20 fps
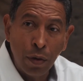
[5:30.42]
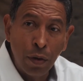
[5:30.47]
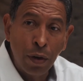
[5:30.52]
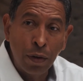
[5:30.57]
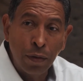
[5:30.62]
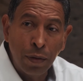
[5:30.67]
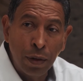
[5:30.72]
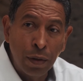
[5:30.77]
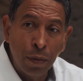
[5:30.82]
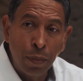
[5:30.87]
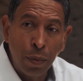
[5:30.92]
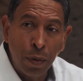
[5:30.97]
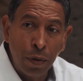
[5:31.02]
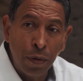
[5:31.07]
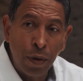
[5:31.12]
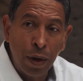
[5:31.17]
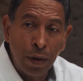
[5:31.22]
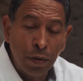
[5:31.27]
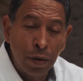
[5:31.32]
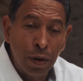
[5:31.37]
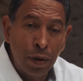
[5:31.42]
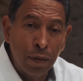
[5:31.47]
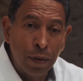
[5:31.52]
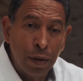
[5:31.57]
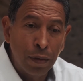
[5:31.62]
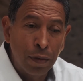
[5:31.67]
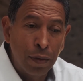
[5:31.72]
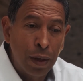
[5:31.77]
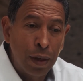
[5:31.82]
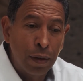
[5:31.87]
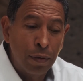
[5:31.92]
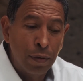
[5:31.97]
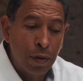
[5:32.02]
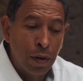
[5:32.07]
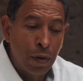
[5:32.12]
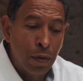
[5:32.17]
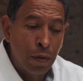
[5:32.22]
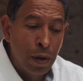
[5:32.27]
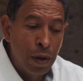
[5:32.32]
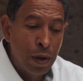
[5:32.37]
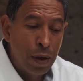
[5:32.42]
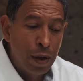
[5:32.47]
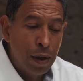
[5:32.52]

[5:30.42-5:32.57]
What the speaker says: causing the progression of disease. So